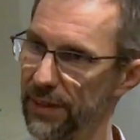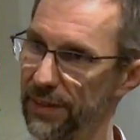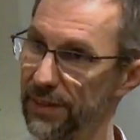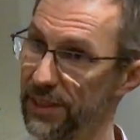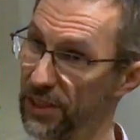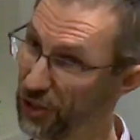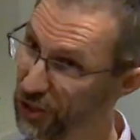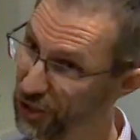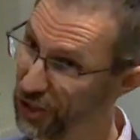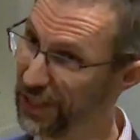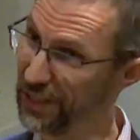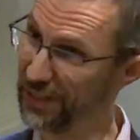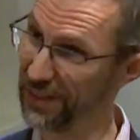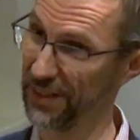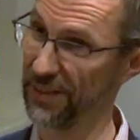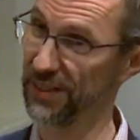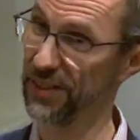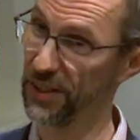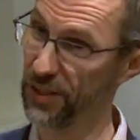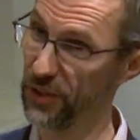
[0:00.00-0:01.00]
that
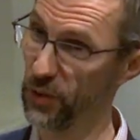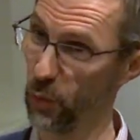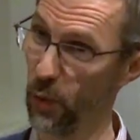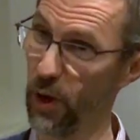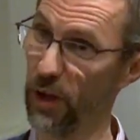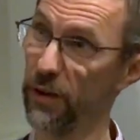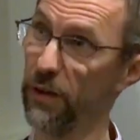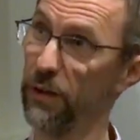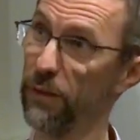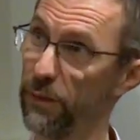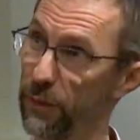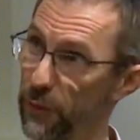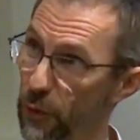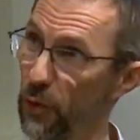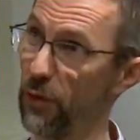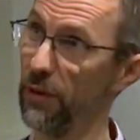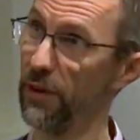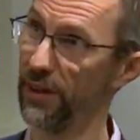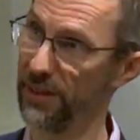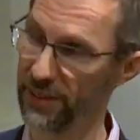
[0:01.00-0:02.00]
Jesus has won
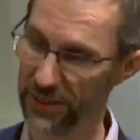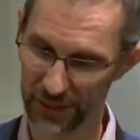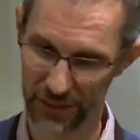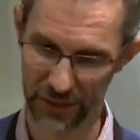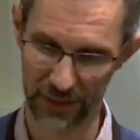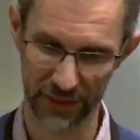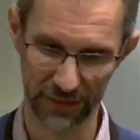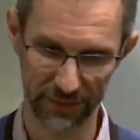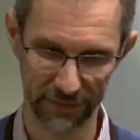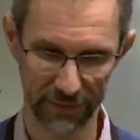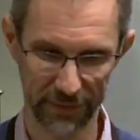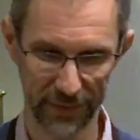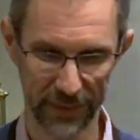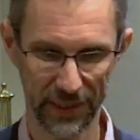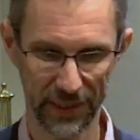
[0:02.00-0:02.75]
for us.